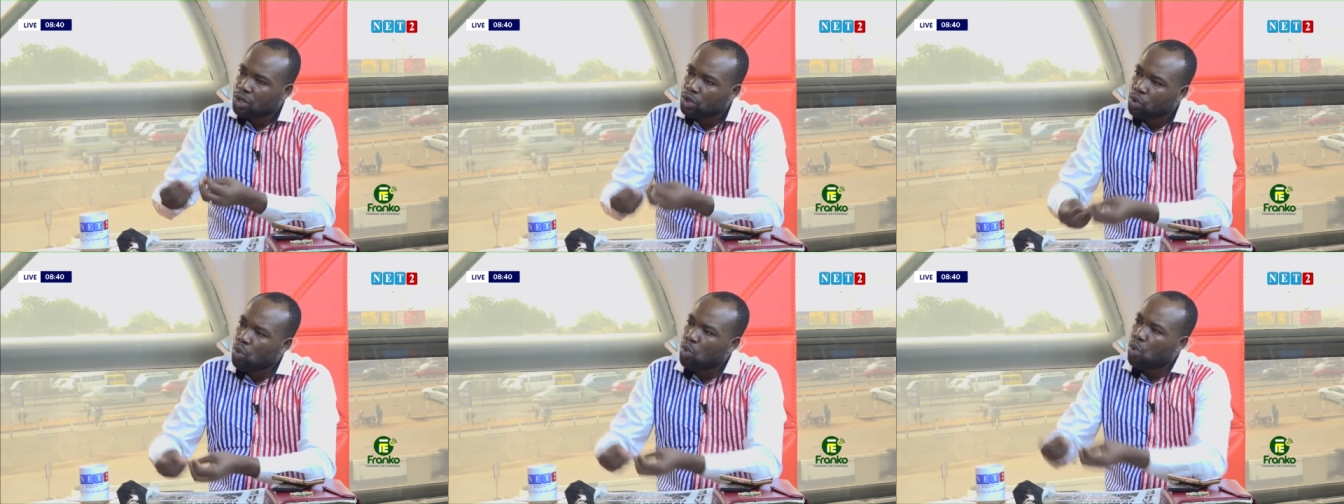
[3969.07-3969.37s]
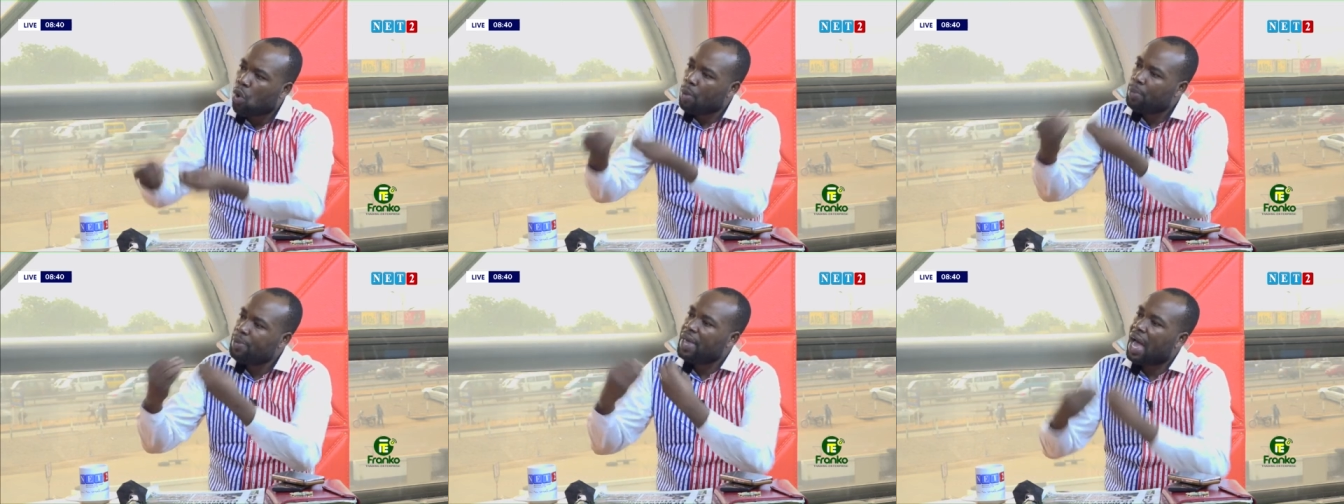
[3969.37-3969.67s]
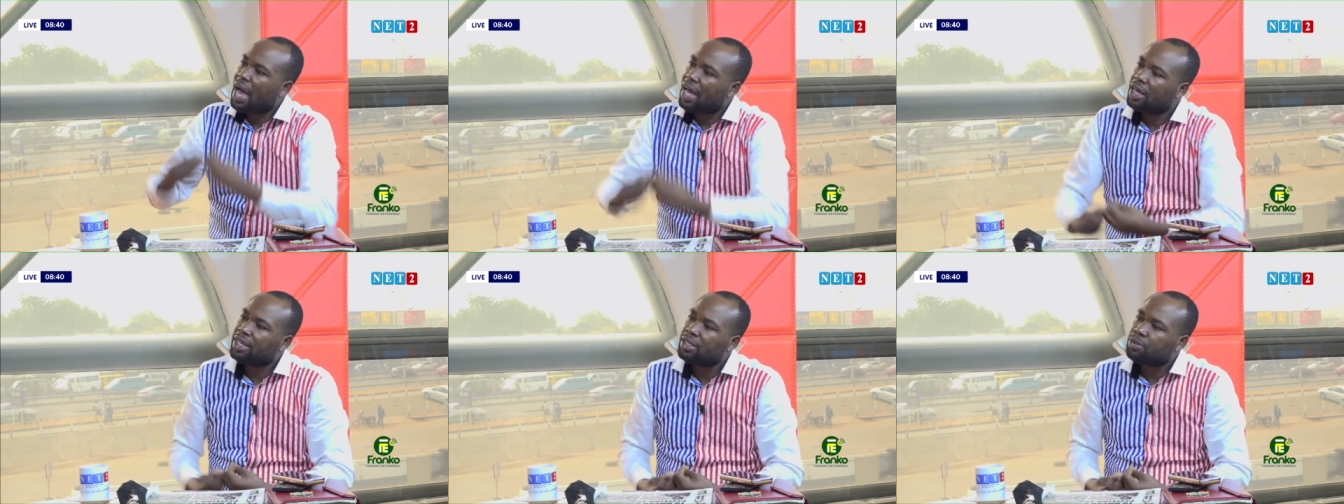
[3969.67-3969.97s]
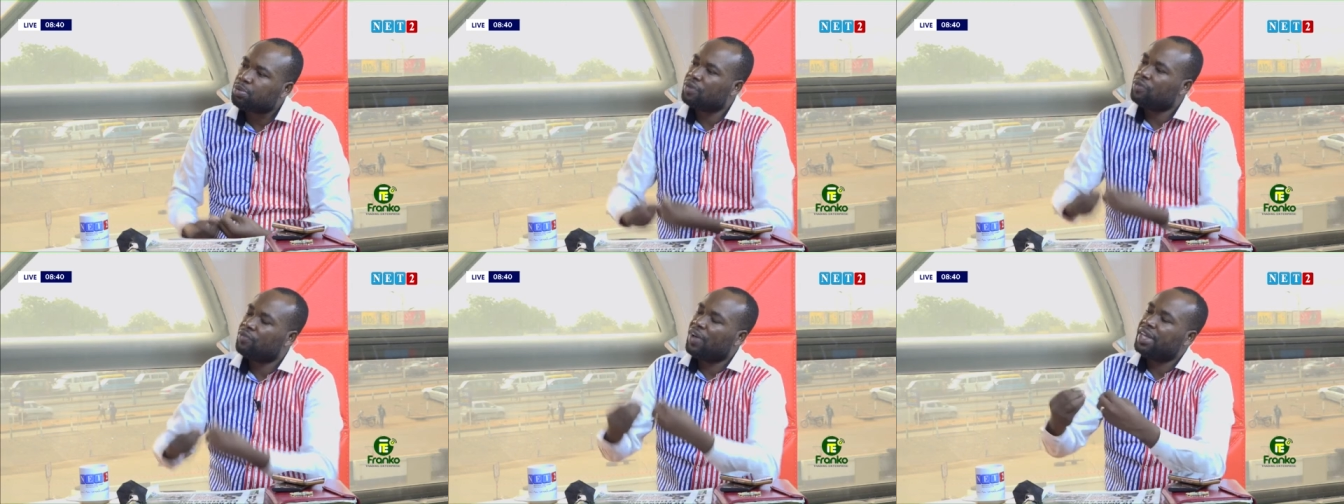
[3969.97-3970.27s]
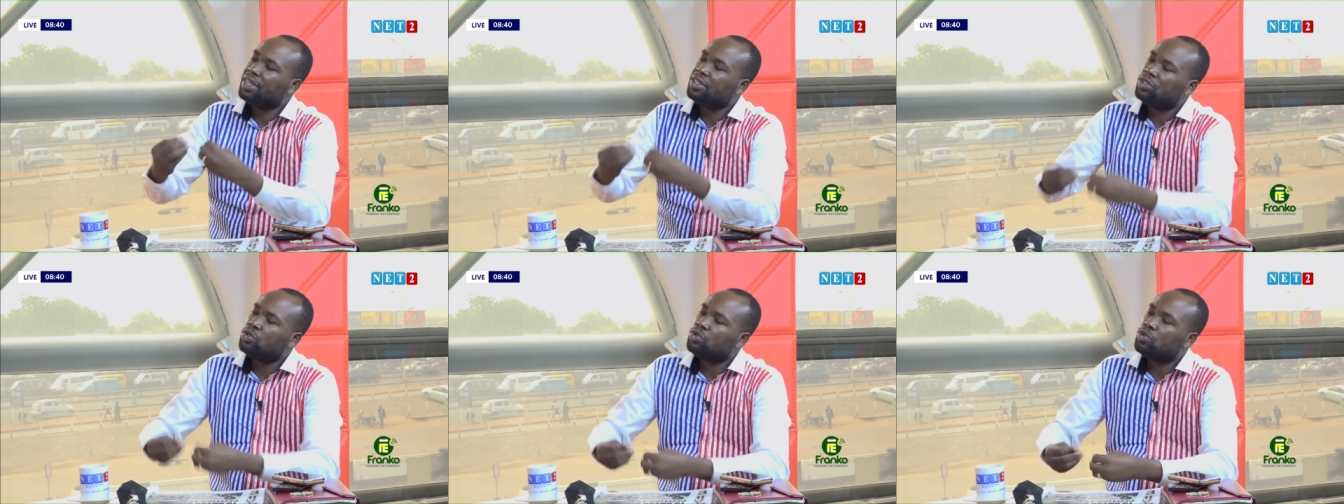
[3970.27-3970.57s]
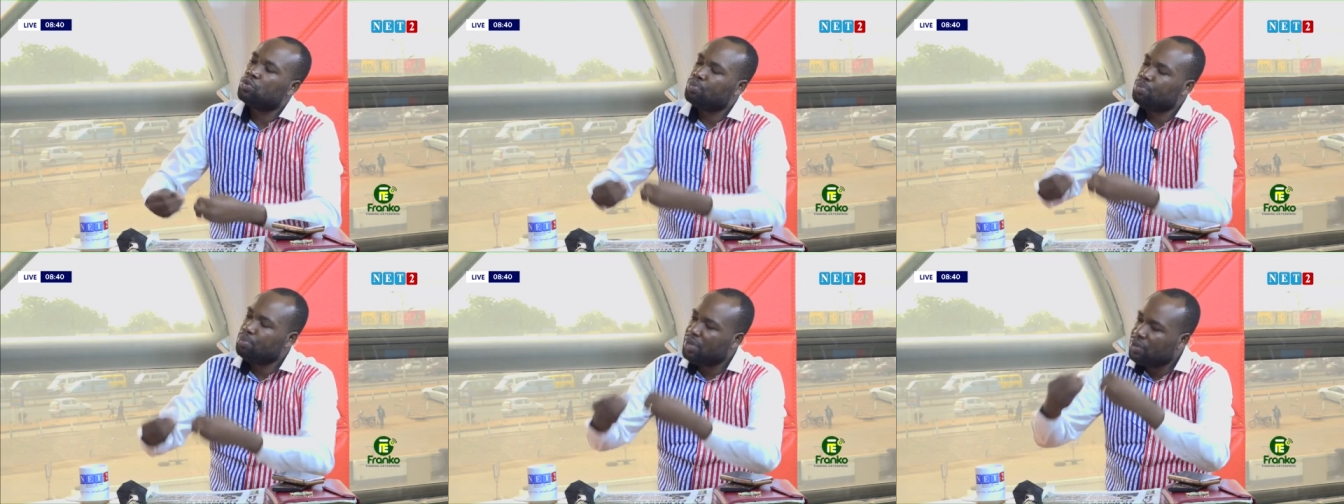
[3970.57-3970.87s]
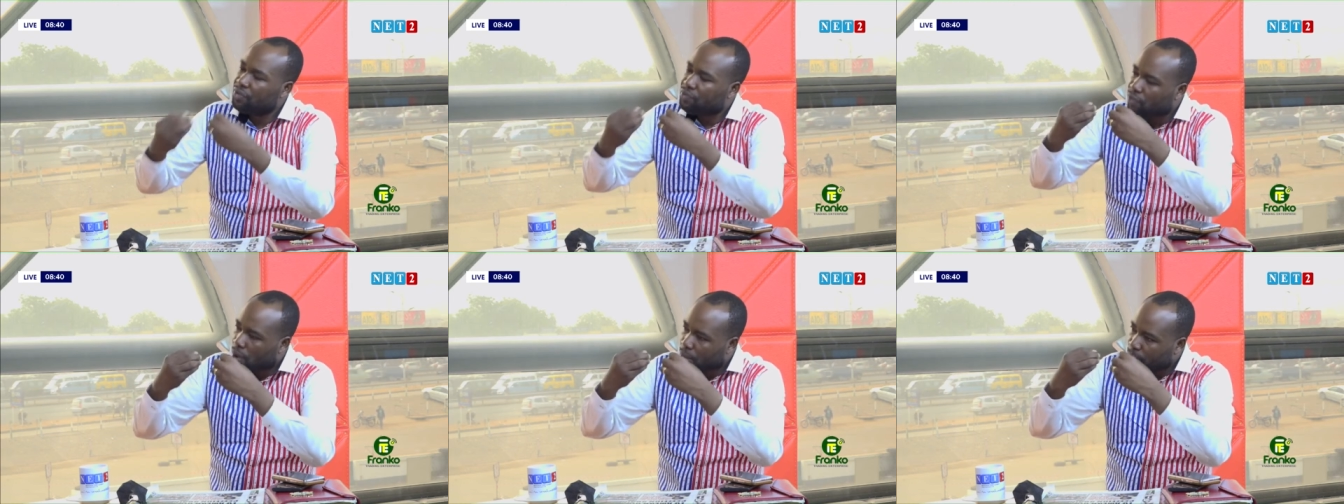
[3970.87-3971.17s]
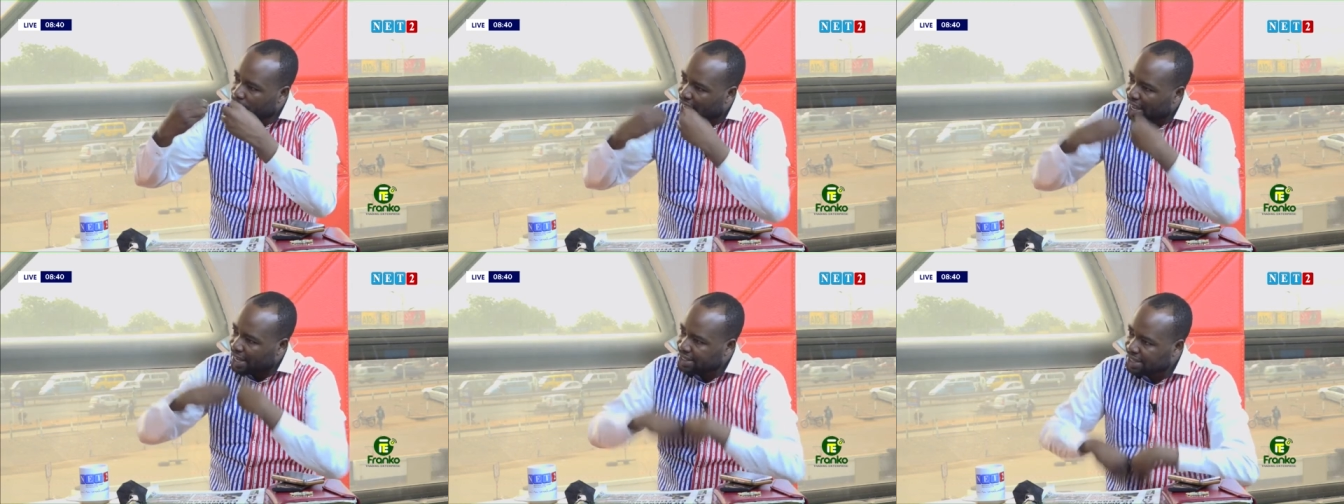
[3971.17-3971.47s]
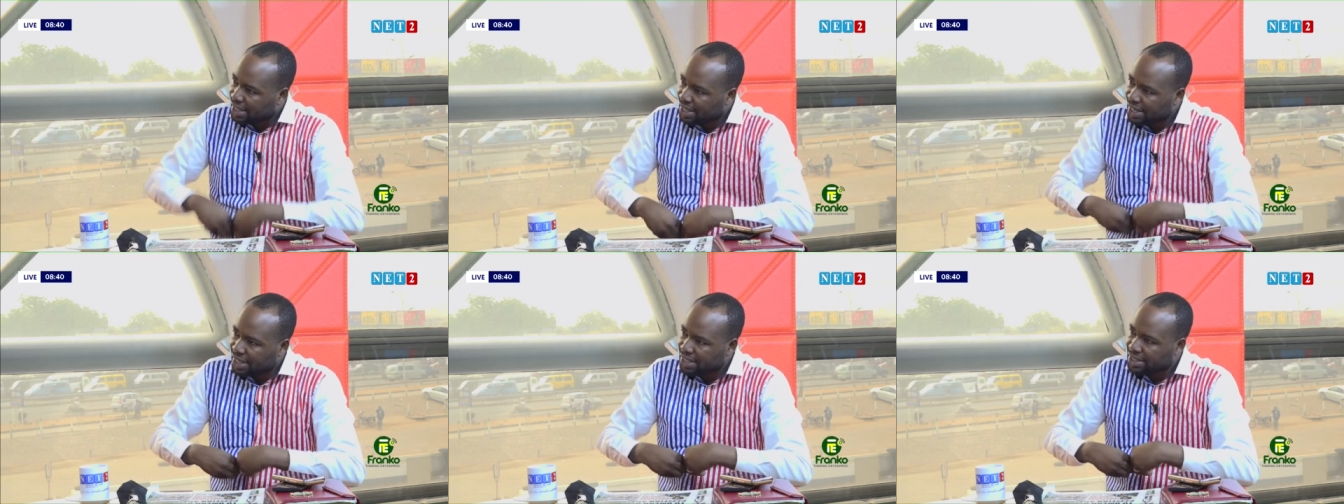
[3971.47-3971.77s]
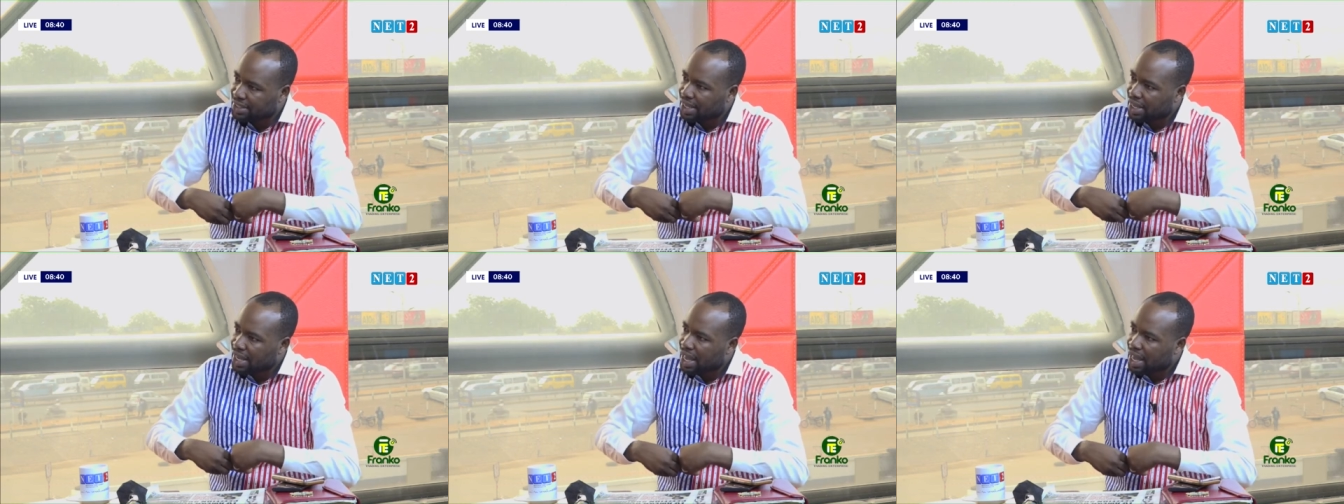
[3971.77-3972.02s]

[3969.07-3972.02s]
It prevents me from getting it.